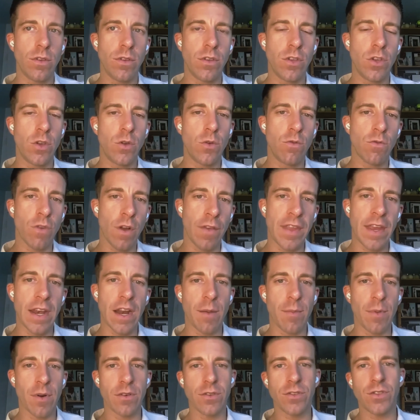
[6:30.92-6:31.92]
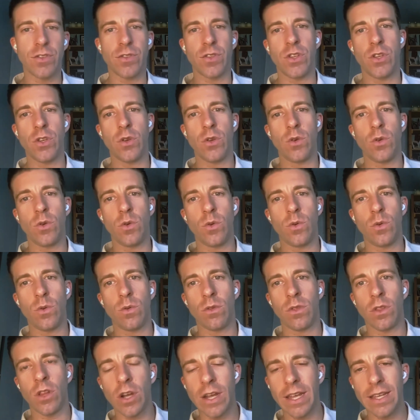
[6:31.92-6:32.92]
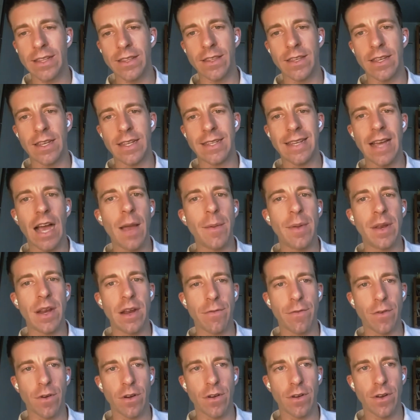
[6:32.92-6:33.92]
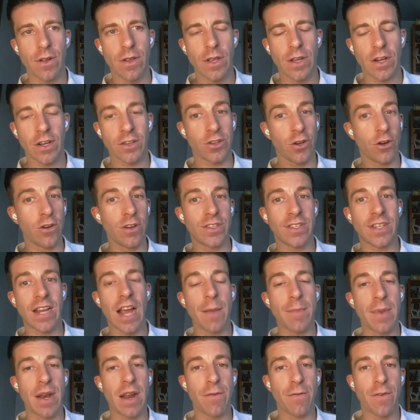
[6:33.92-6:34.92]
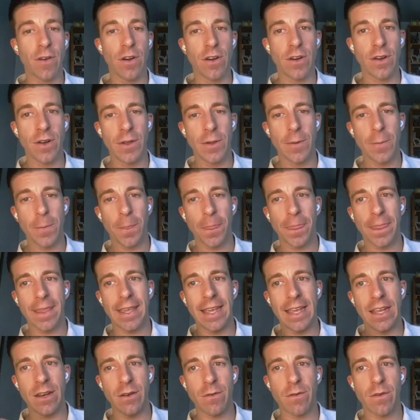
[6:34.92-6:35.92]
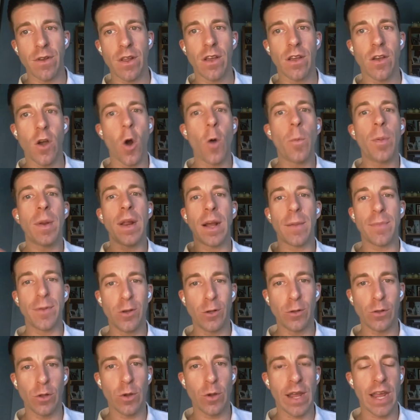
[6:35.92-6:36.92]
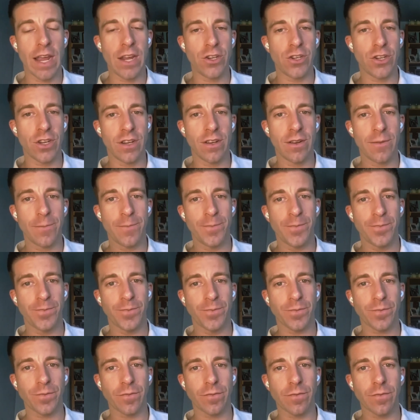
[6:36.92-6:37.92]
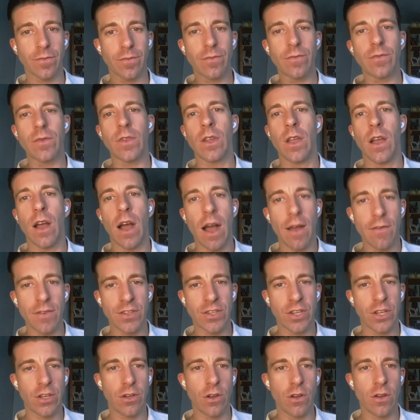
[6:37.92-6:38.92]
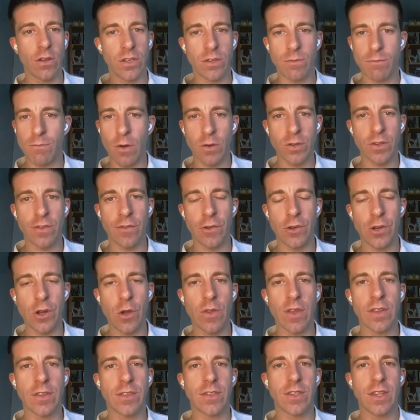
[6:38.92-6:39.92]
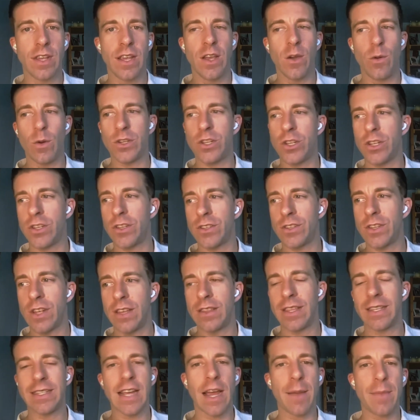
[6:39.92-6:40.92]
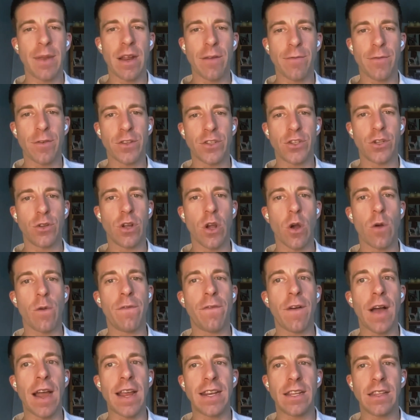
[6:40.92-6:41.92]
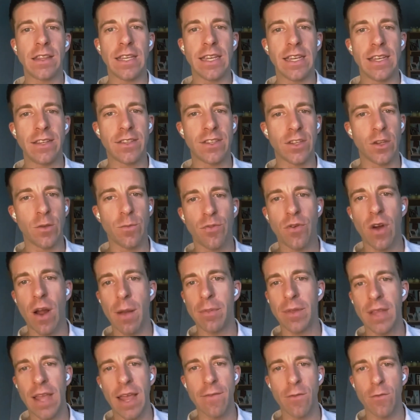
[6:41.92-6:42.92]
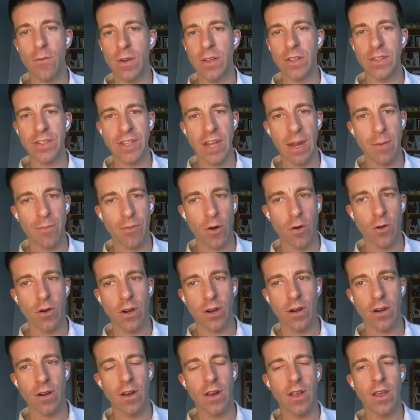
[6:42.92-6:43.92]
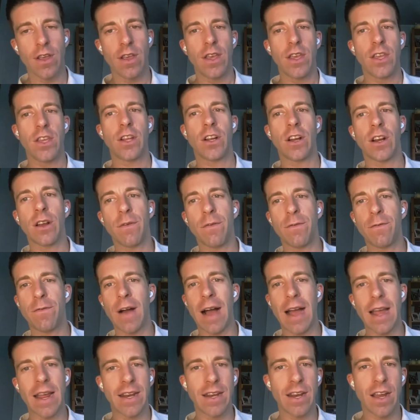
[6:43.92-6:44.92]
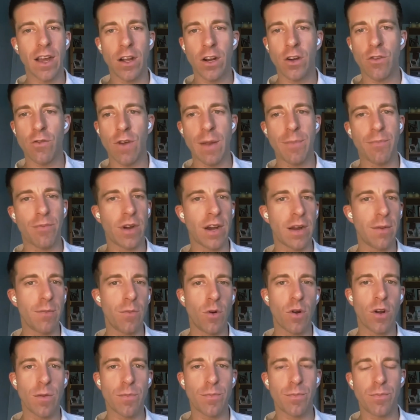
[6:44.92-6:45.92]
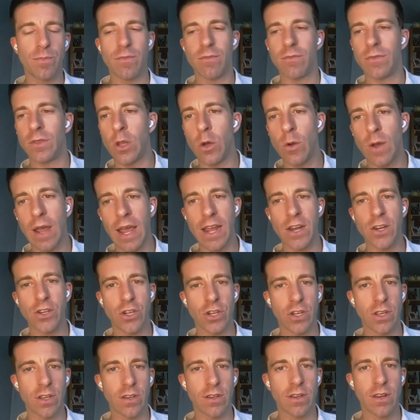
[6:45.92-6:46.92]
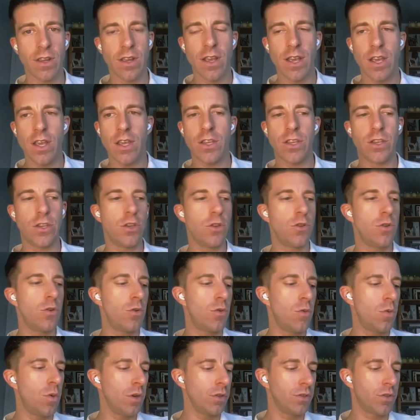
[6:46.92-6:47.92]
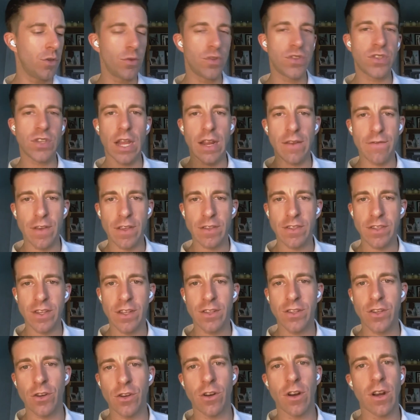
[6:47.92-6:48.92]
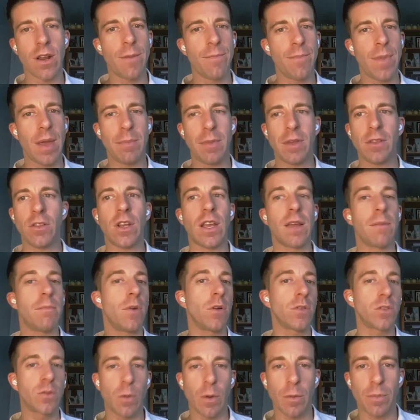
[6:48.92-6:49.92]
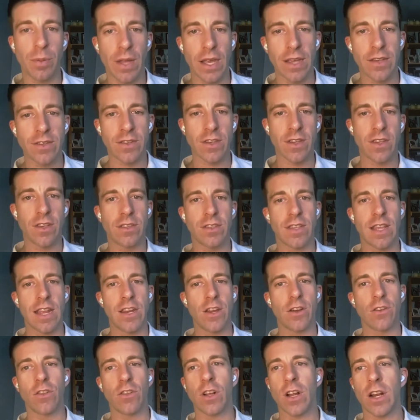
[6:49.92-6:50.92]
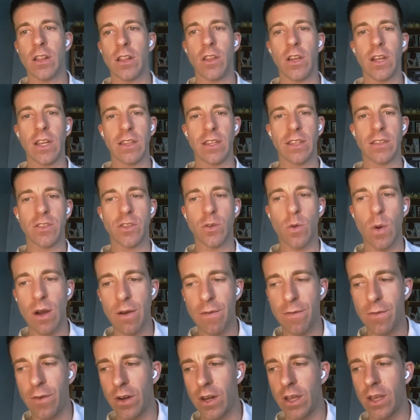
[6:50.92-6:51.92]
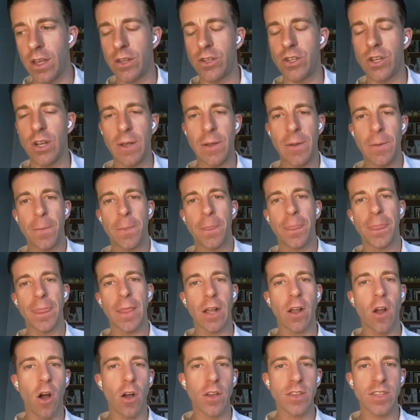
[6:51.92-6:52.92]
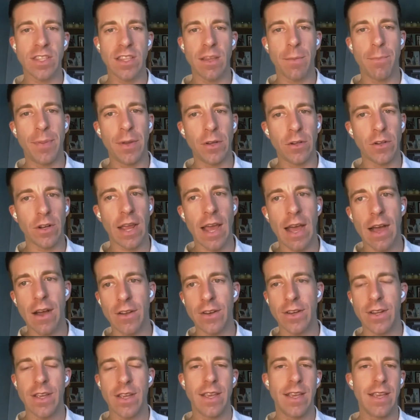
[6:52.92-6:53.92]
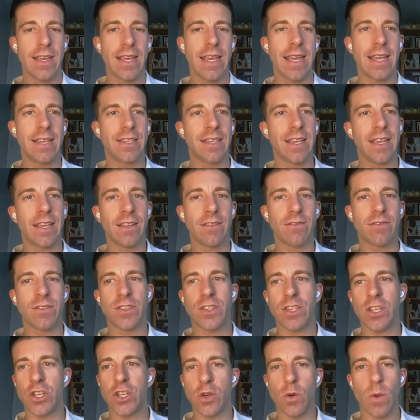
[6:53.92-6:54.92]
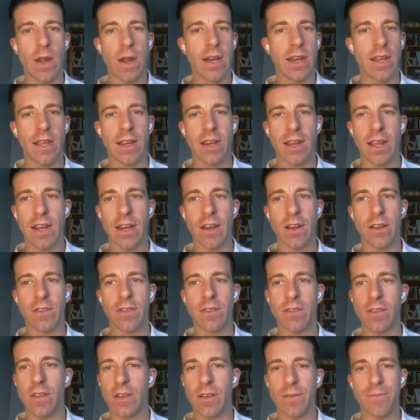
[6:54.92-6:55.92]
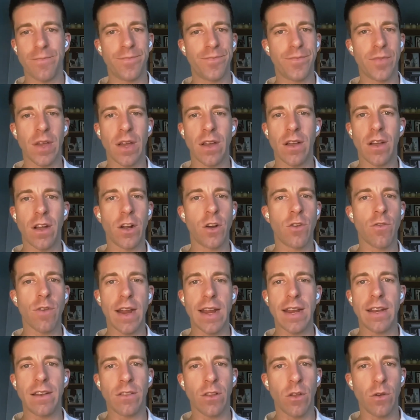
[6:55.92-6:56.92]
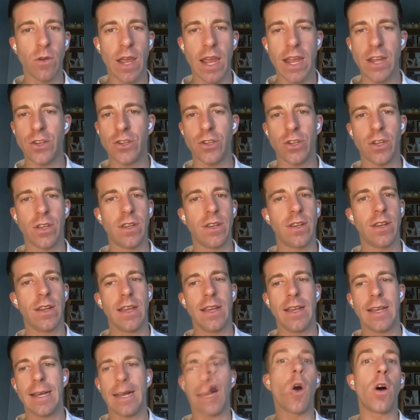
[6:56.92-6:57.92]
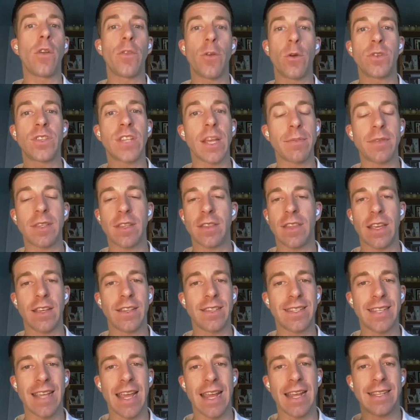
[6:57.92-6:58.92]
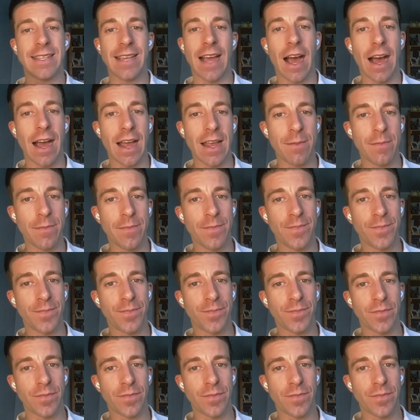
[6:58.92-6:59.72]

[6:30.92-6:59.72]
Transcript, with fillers: you run the numbers, you look at the time and effort because there is time and effort in opening up a new location. Obviously, you, most of you know this, which is the time and effort to go find a lease. You probably have a real estate broker. You're going to find a great brick and mortar location. You will do site visits. You're going to maybe look at multiple places. Then you're going to look at the square footage, the cost of the build out. Is it situated in an, a great location? All those types of things take time